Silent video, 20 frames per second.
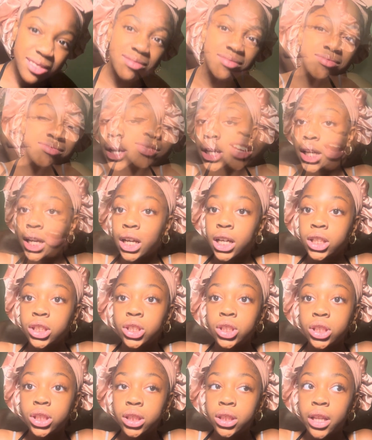But yeah,
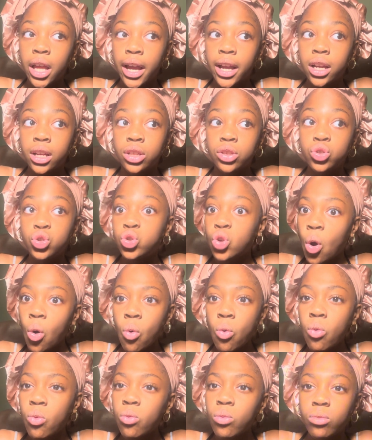like,
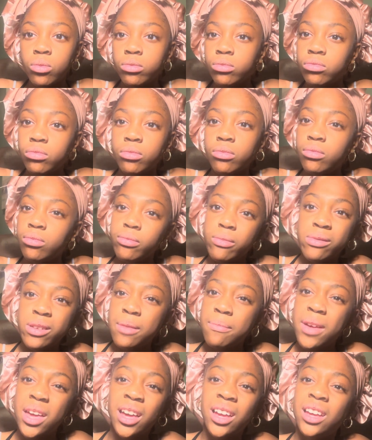don't be
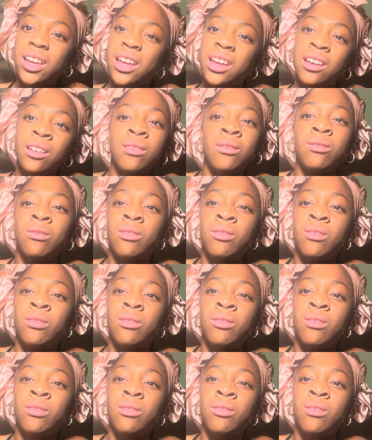making